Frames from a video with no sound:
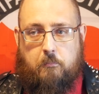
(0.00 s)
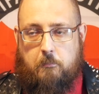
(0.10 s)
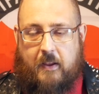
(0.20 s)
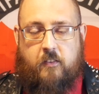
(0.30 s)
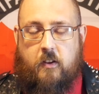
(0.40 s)

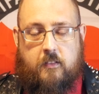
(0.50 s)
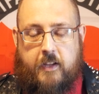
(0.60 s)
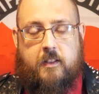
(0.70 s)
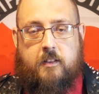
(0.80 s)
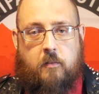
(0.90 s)
Basically
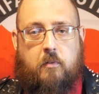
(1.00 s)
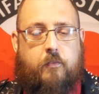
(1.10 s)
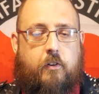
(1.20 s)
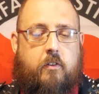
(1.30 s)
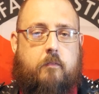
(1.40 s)
the liberal
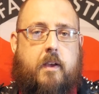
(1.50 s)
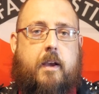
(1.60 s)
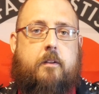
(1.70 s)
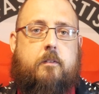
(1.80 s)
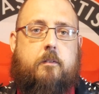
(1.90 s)
version of that.